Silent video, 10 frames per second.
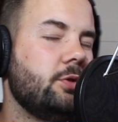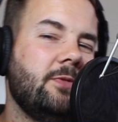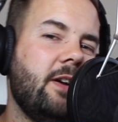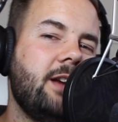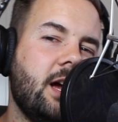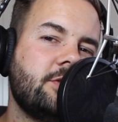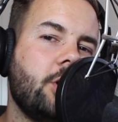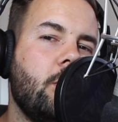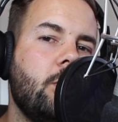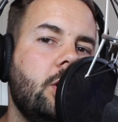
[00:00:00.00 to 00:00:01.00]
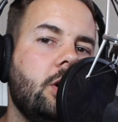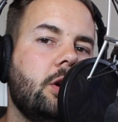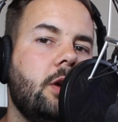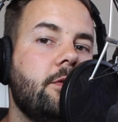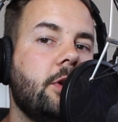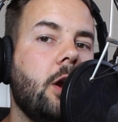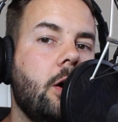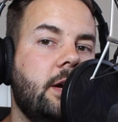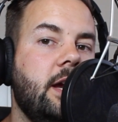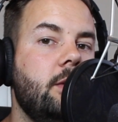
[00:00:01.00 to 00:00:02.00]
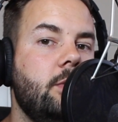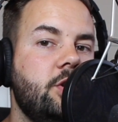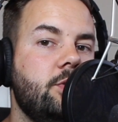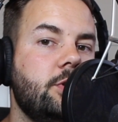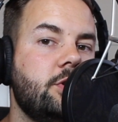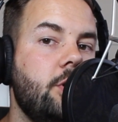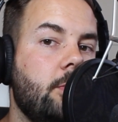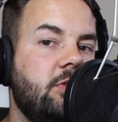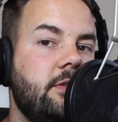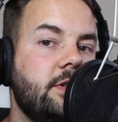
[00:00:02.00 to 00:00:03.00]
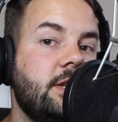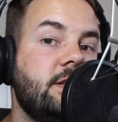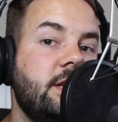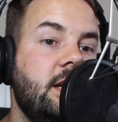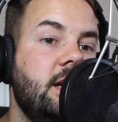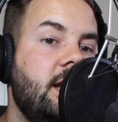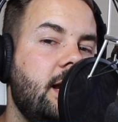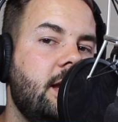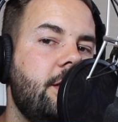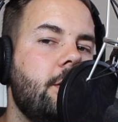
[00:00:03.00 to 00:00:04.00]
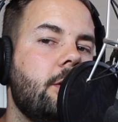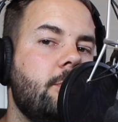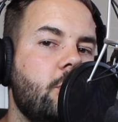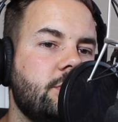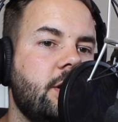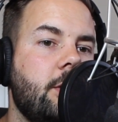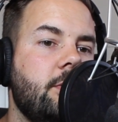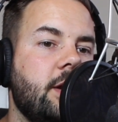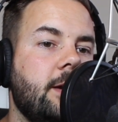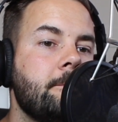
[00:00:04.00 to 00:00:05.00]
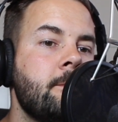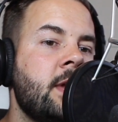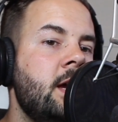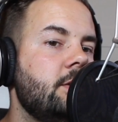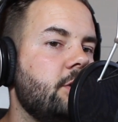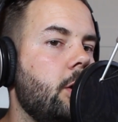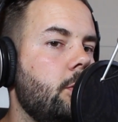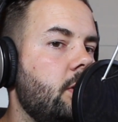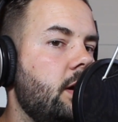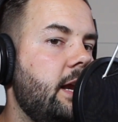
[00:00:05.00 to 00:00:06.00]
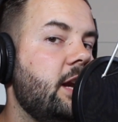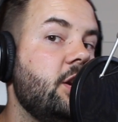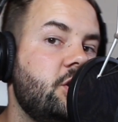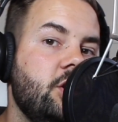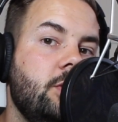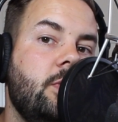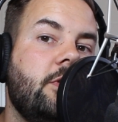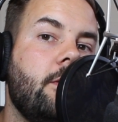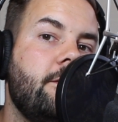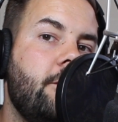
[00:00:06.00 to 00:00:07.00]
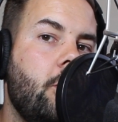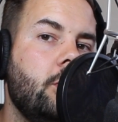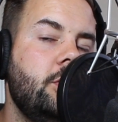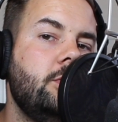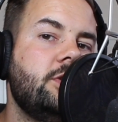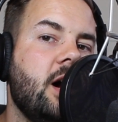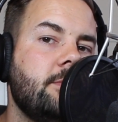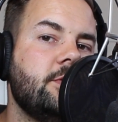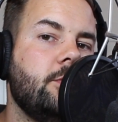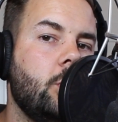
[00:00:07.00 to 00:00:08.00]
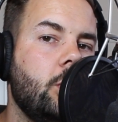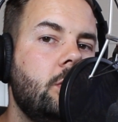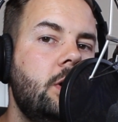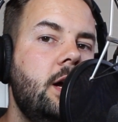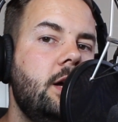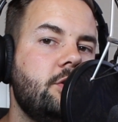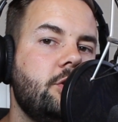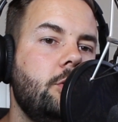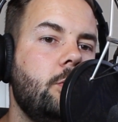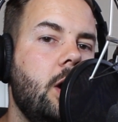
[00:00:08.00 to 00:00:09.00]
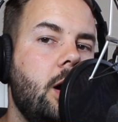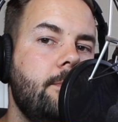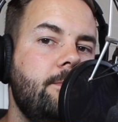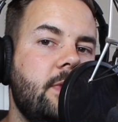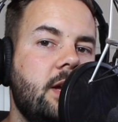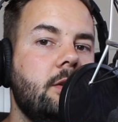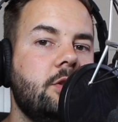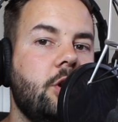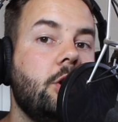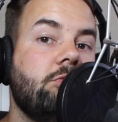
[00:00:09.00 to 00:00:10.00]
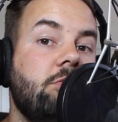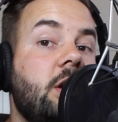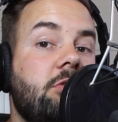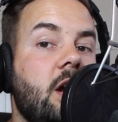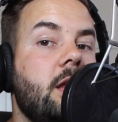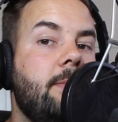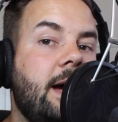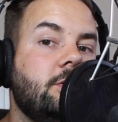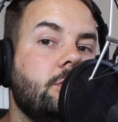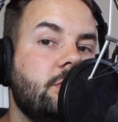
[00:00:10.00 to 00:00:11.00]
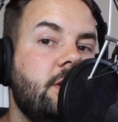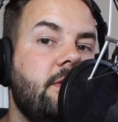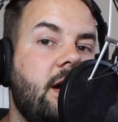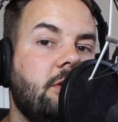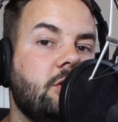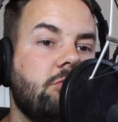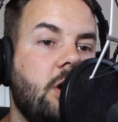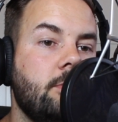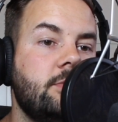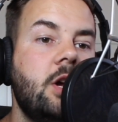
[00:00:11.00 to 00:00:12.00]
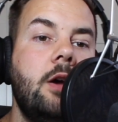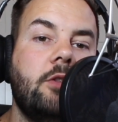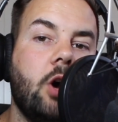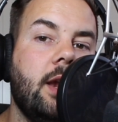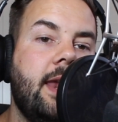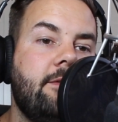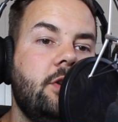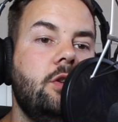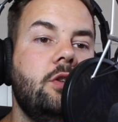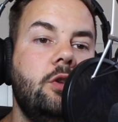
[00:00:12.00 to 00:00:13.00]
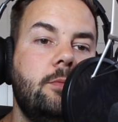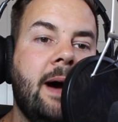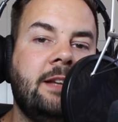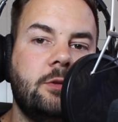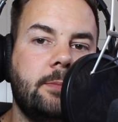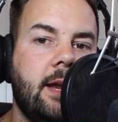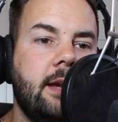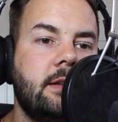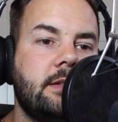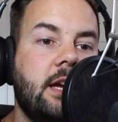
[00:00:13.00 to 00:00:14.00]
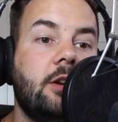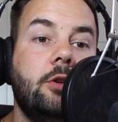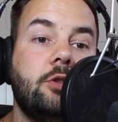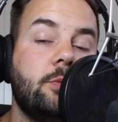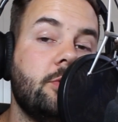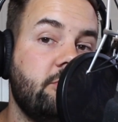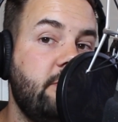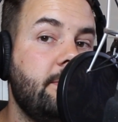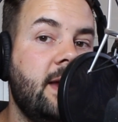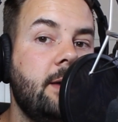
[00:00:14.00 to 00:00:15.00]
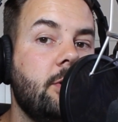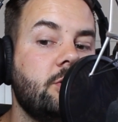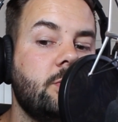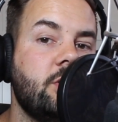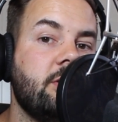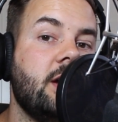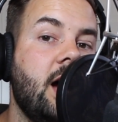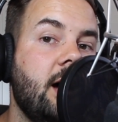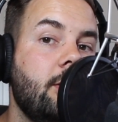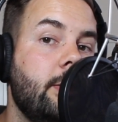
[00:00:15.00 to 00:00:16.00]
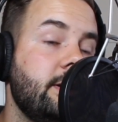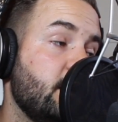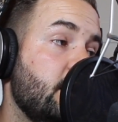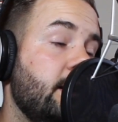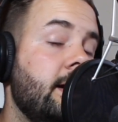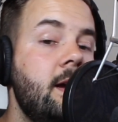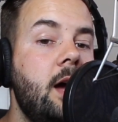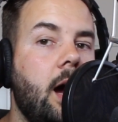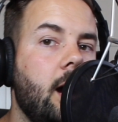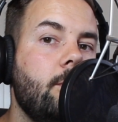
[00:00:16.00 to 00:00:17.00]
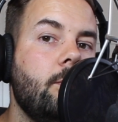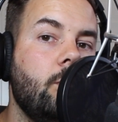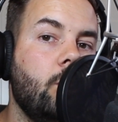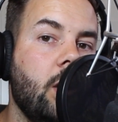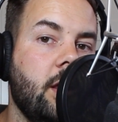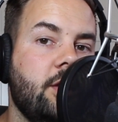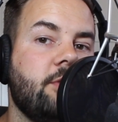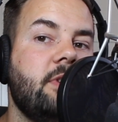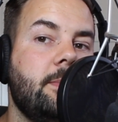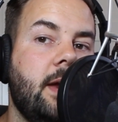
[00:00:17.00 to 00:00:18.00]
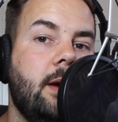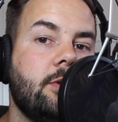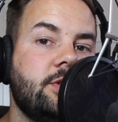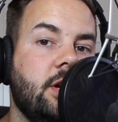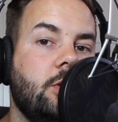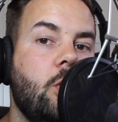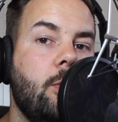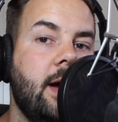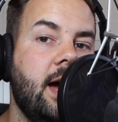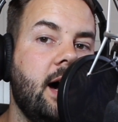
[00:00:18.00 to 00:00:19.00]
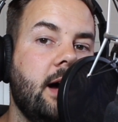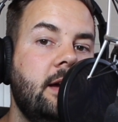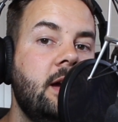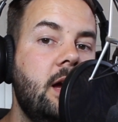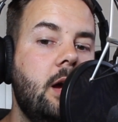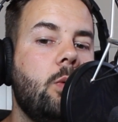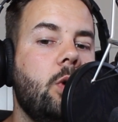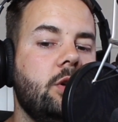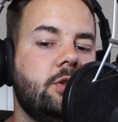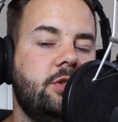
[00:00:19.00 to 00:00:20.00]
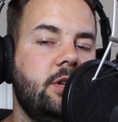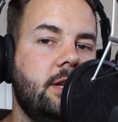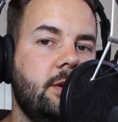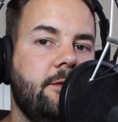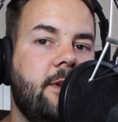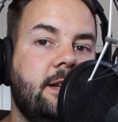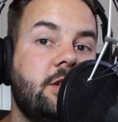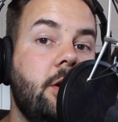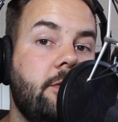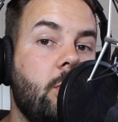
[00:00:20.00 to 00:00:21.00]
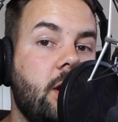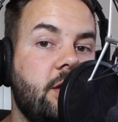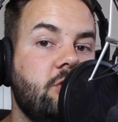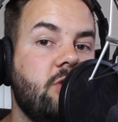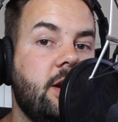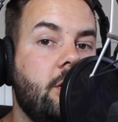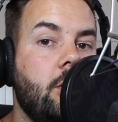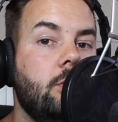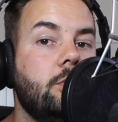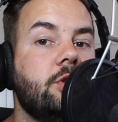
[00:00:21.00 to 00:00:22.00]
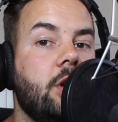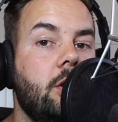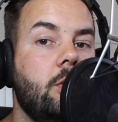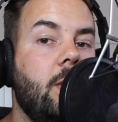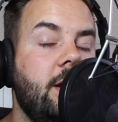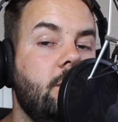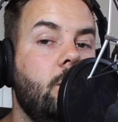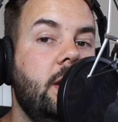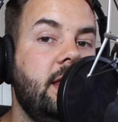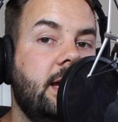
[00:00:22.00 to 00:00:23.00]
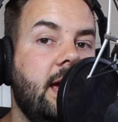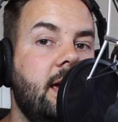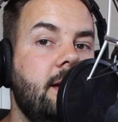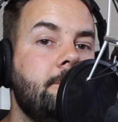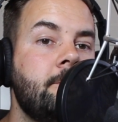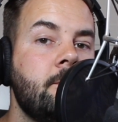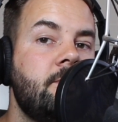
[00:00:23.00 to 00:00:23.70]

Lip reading: some very nice artwork of the Glotkin, which was not previously seen in any of the other books, I don't think. So, in addition, we've got 4 new times of war to so you can recreate the battles in the various realms. We've got 11 new battle plans, including some 3-player ones, which I always like. One of the 3-player ones that caught my eye was they're fighting over one of the Dreadholds, and the way you win the game